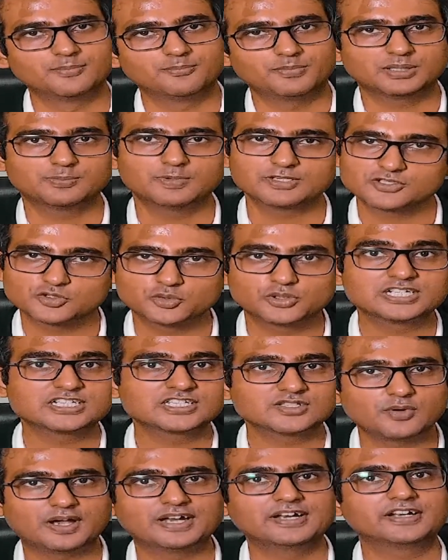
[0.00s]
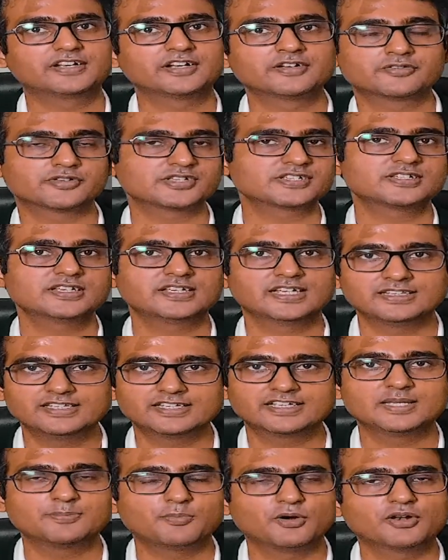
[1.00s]
but but students find it interesting and
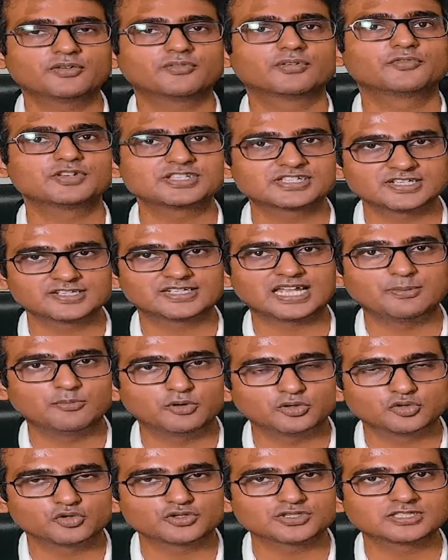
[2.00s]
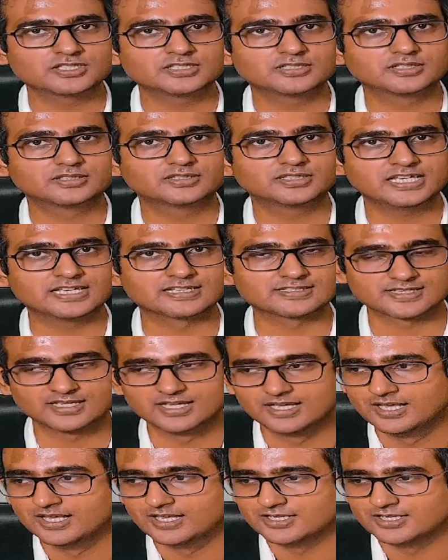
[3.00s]
they keep on wasting time on those things.